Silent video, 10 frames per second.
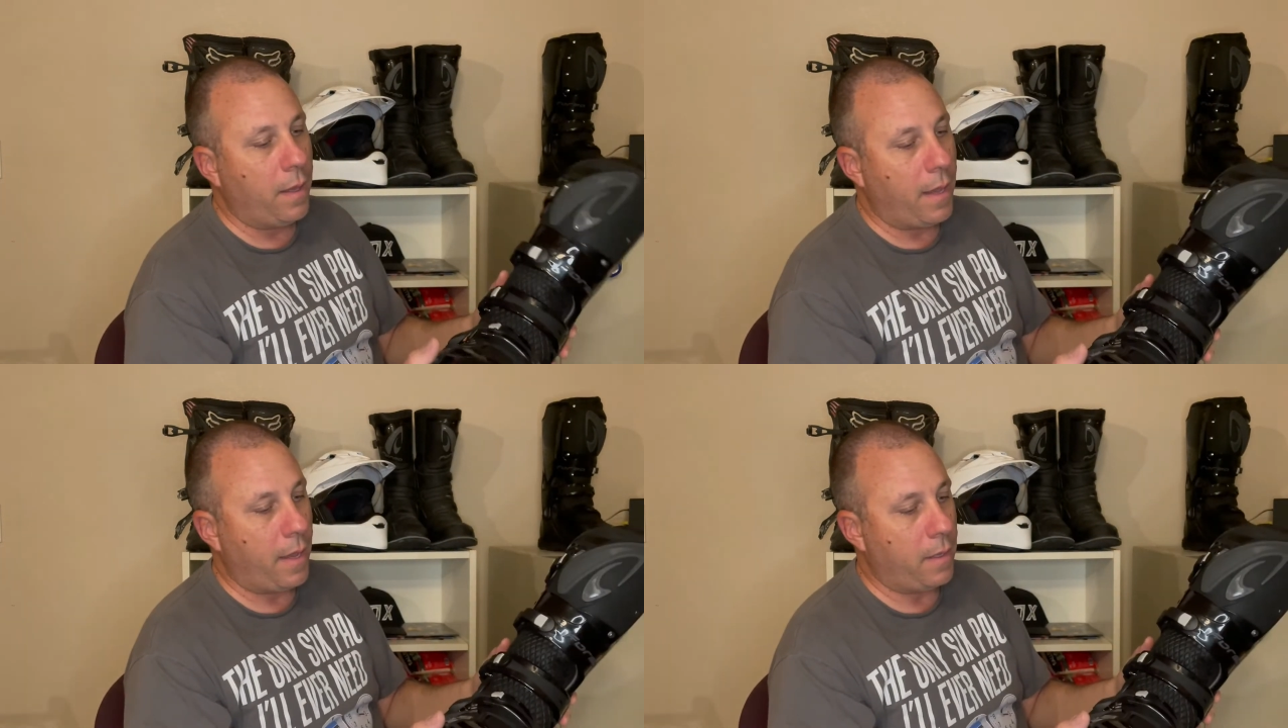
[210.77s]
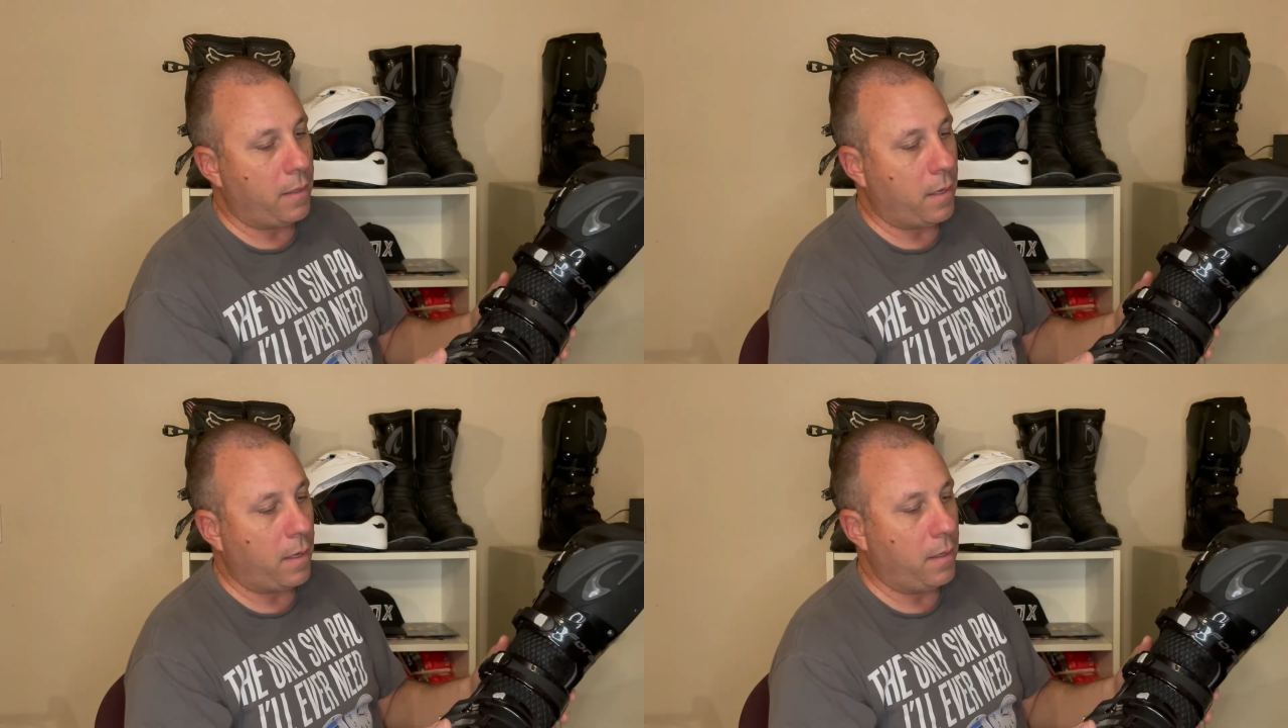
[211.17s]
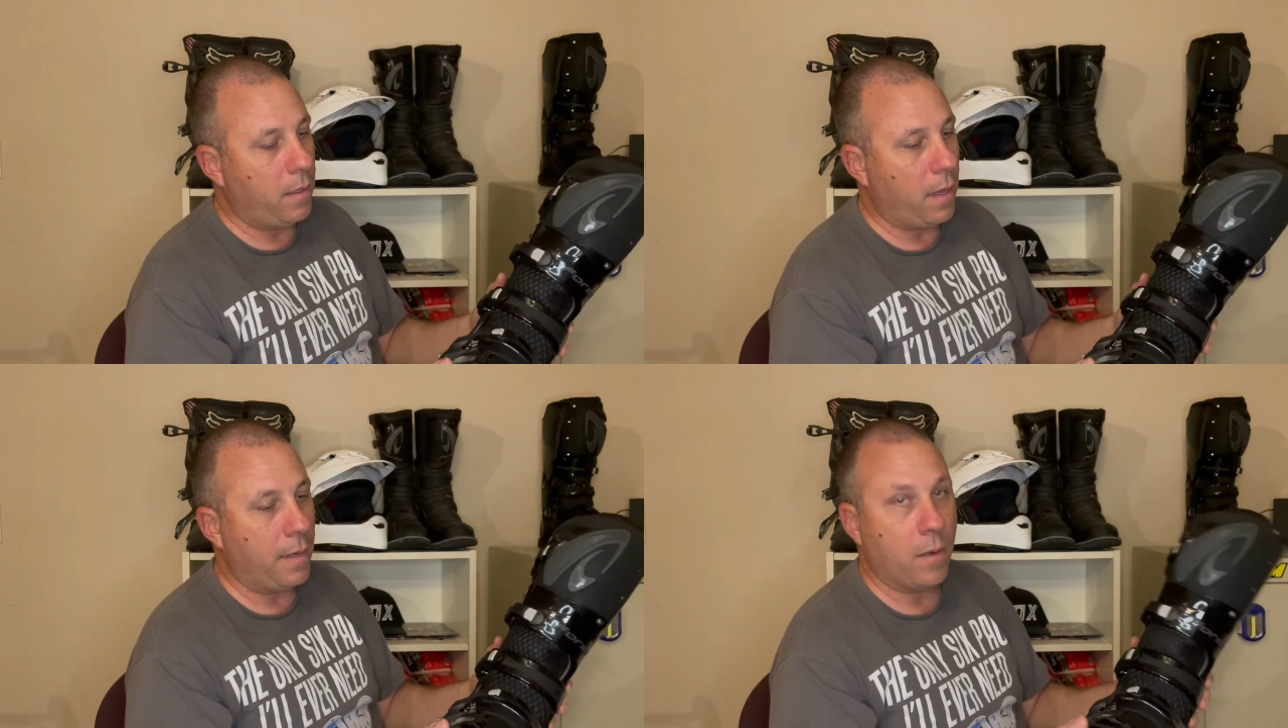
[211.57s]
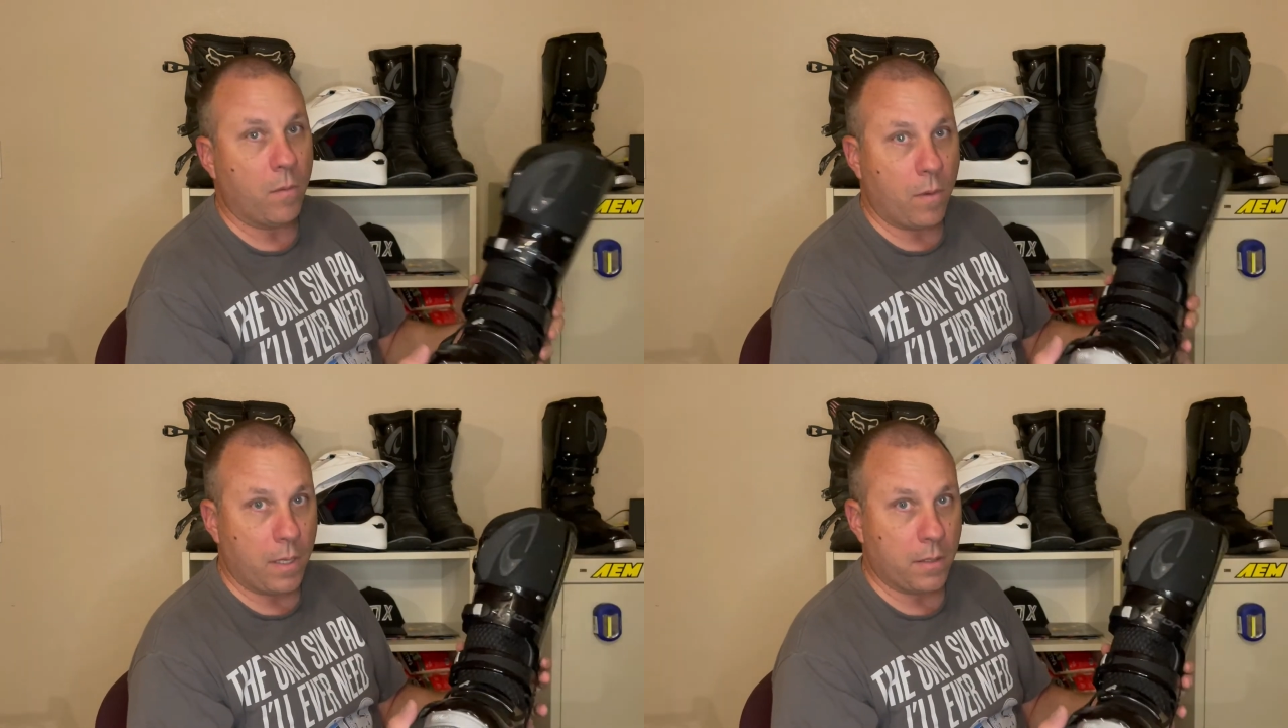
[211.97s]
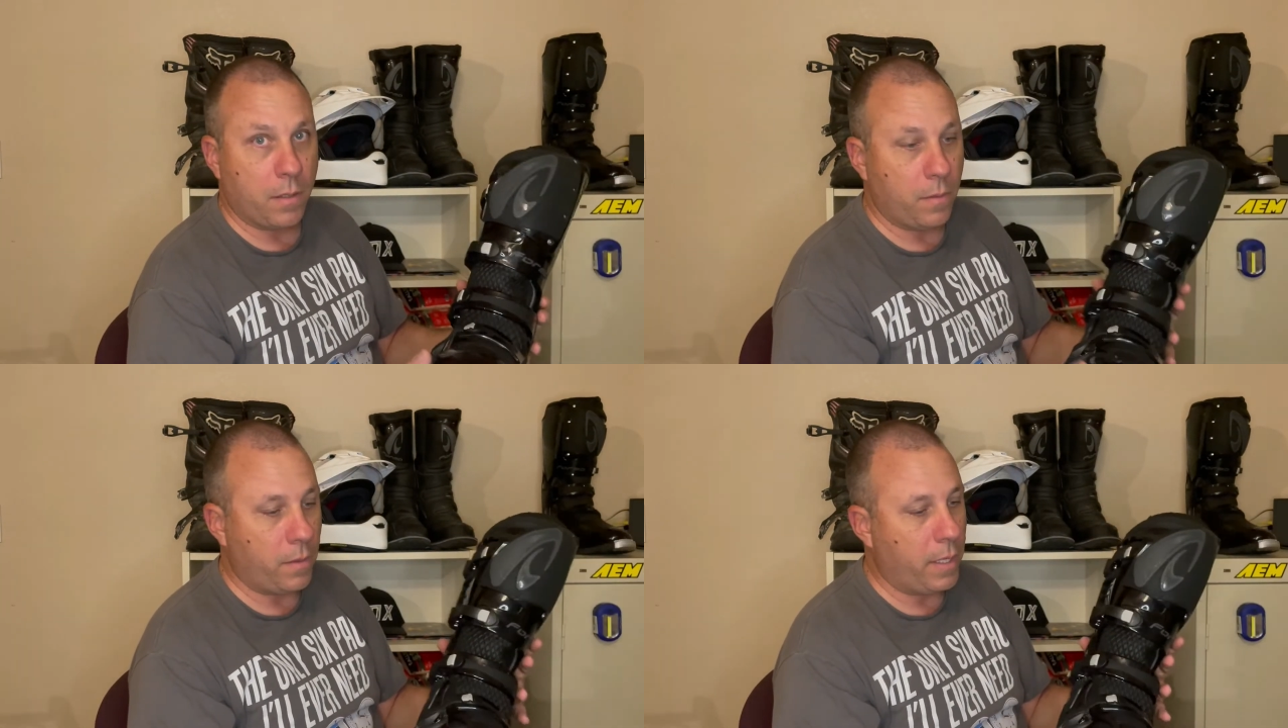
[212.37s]
and I don't want
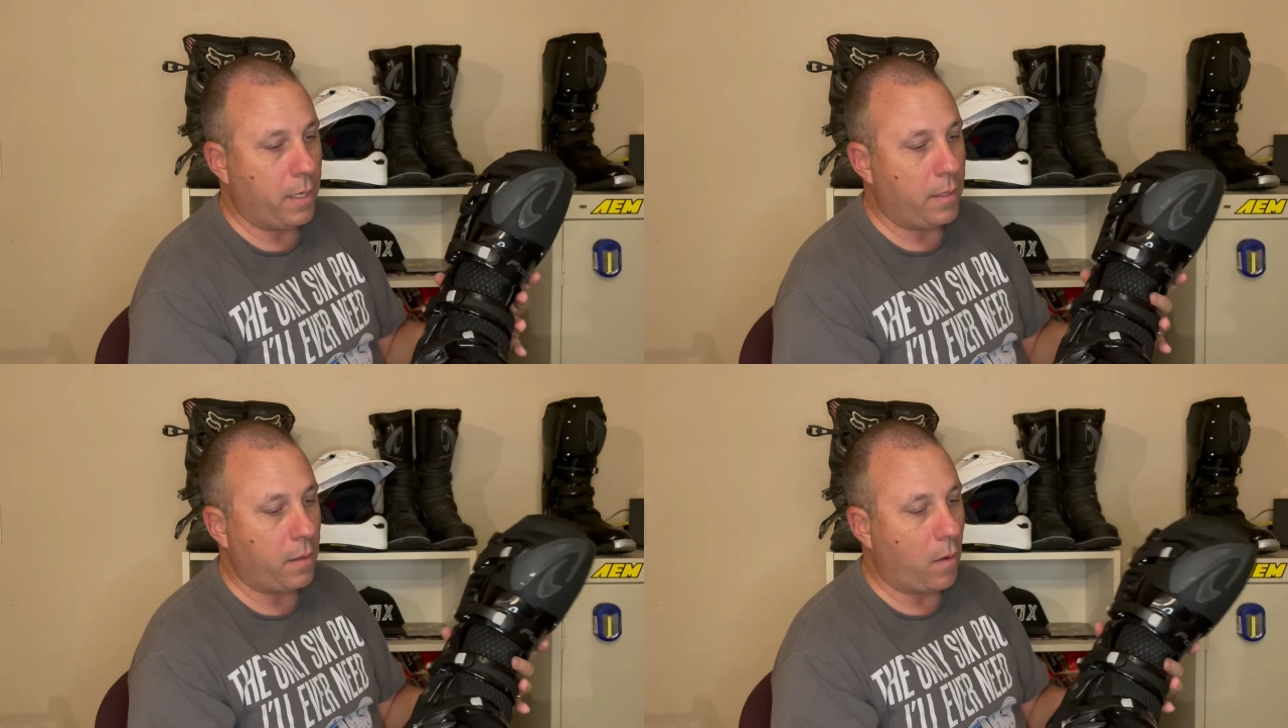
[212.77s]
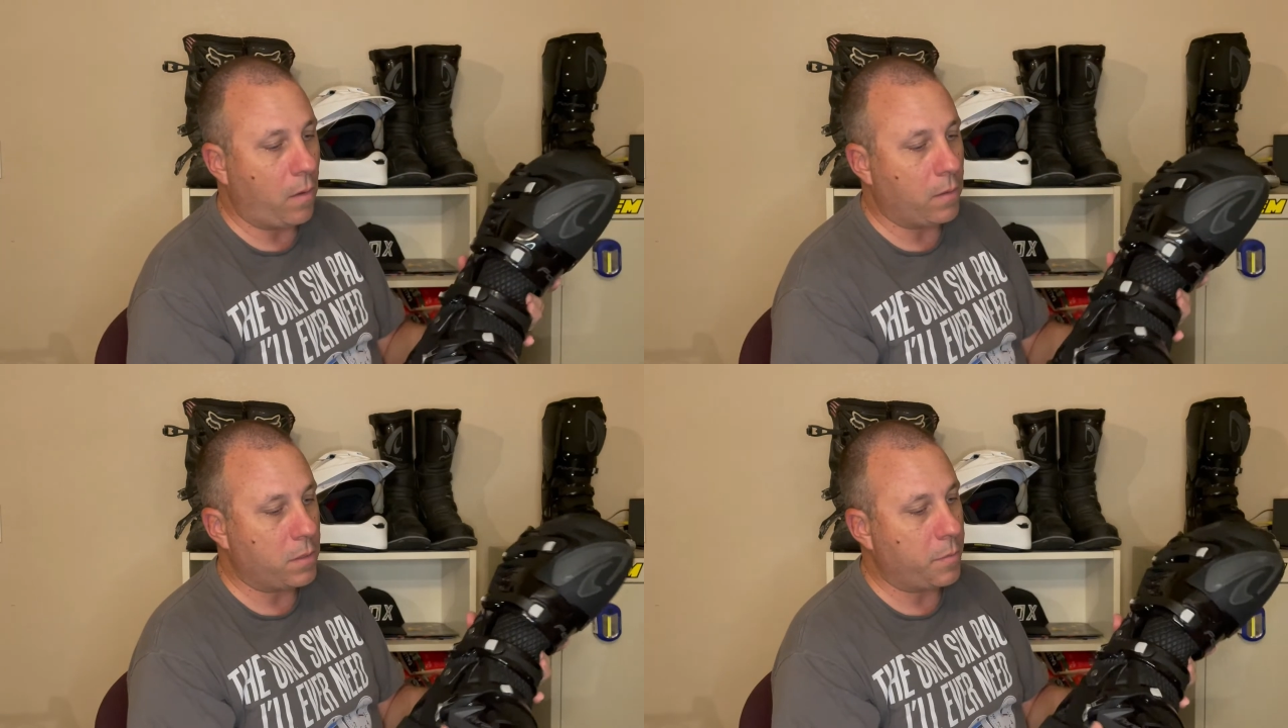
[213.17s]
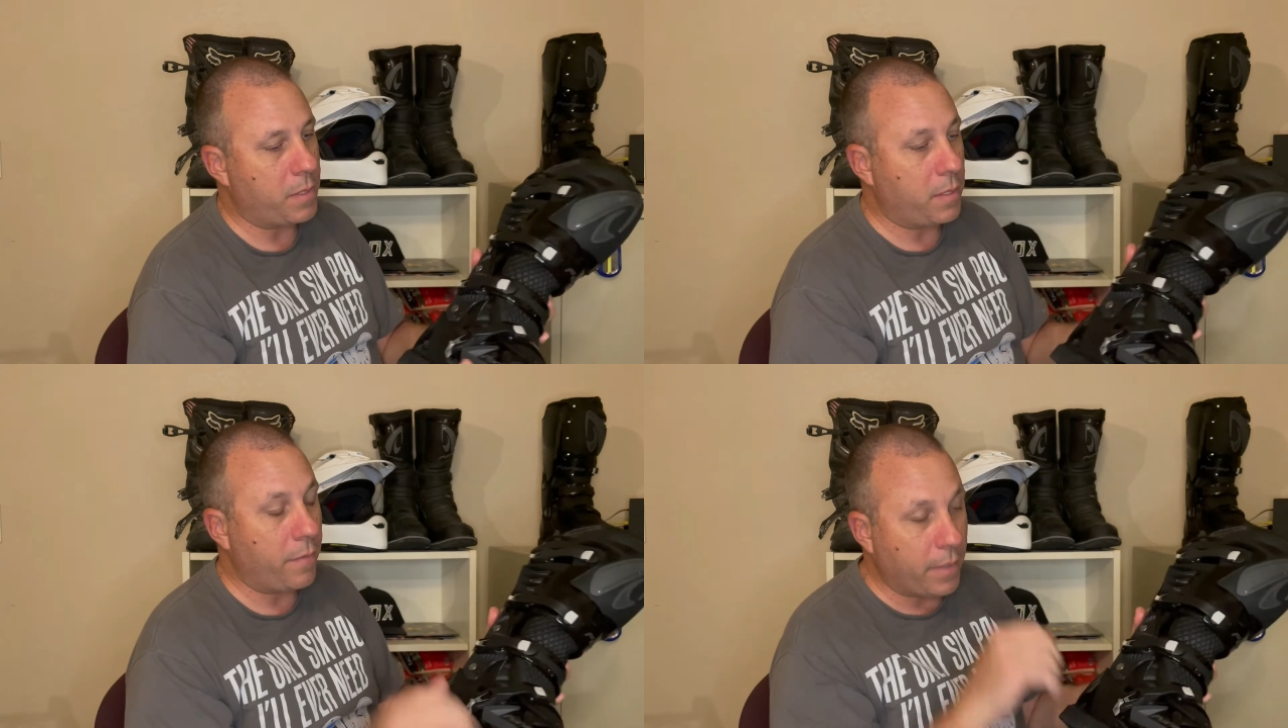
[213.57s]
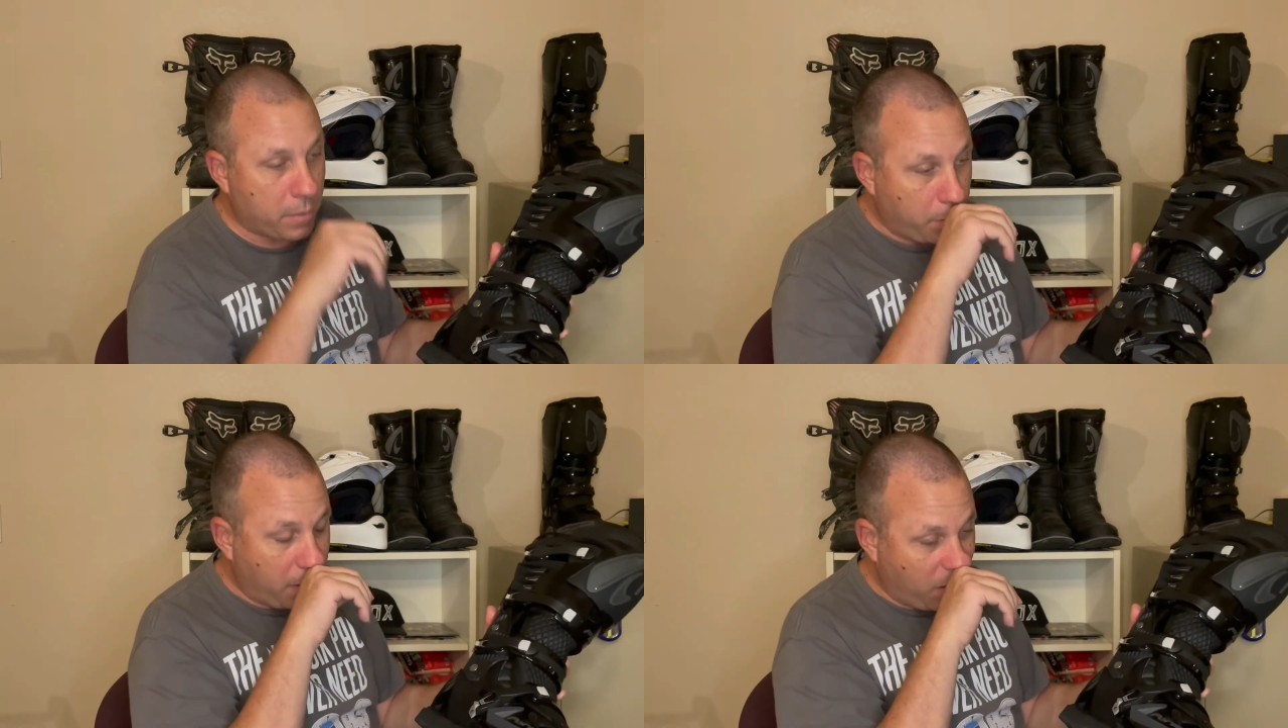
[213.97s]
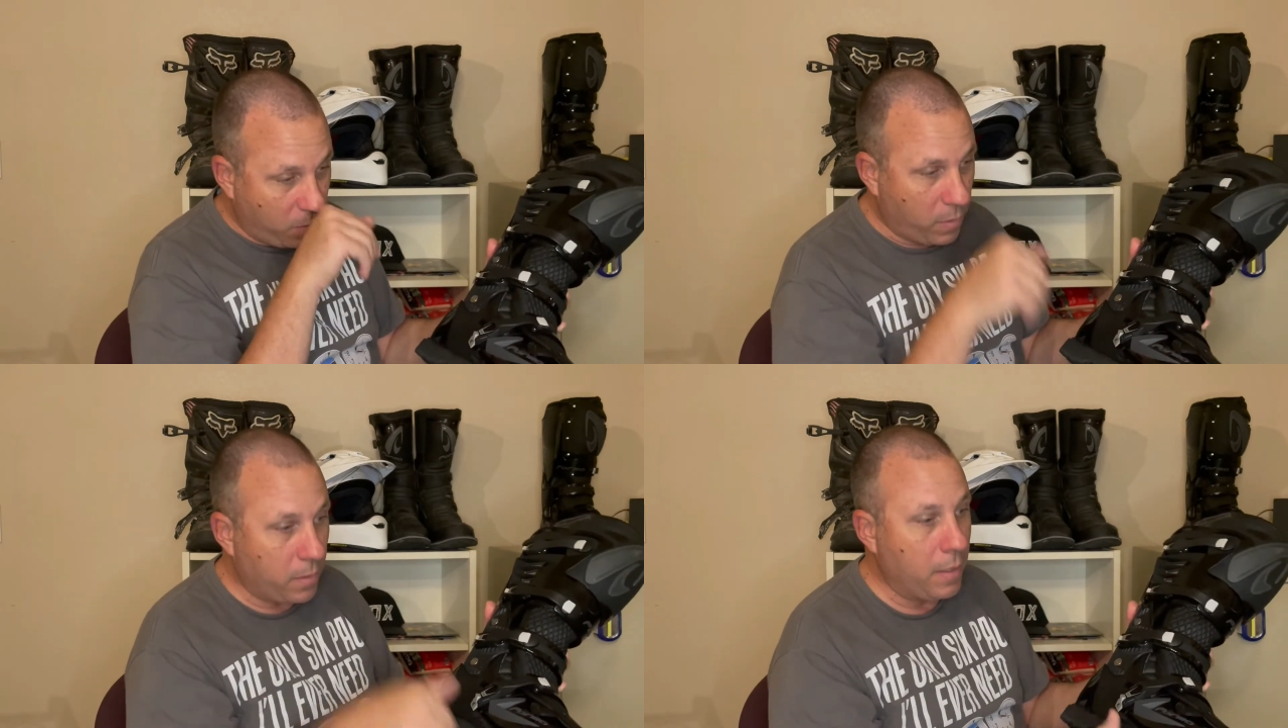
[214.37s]
to get into all the specifics, but I
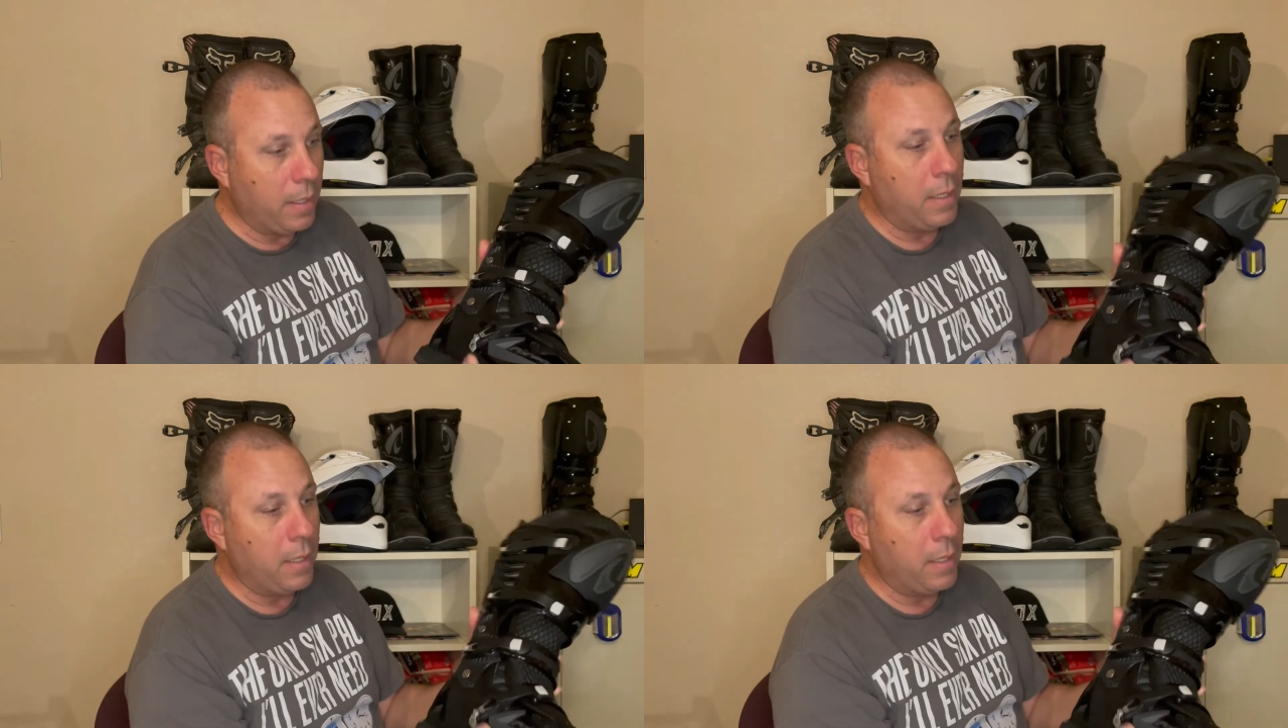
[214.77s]
will